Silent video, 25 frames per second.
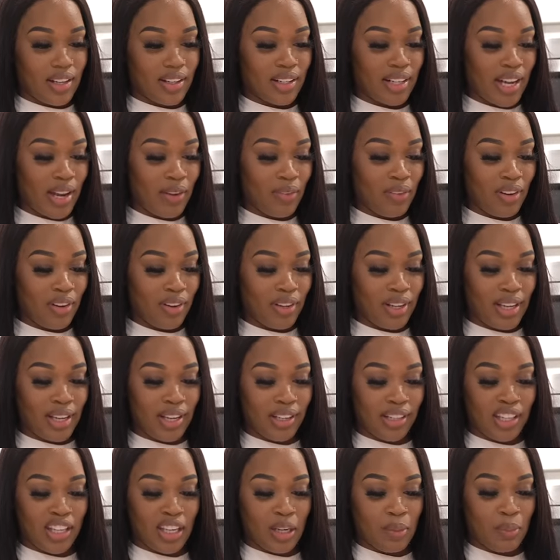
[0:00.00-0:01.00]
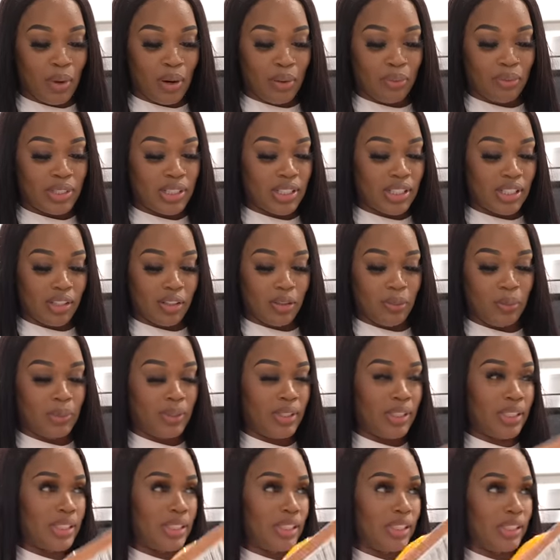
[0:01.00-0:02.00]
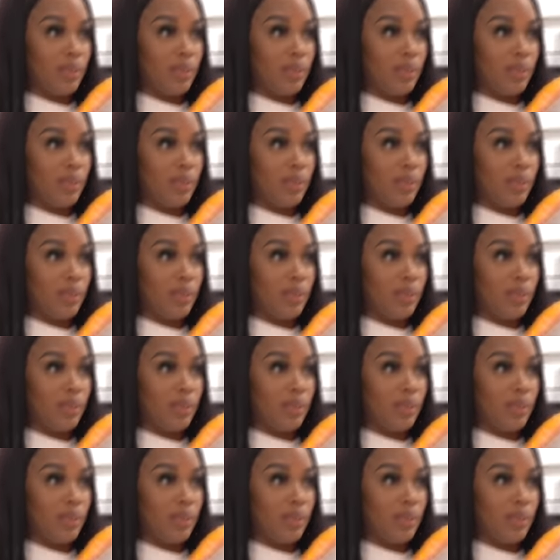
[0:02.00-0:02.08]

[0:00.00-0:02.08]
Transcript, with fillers: Okay, we're gonna have Kenny Maurice to open this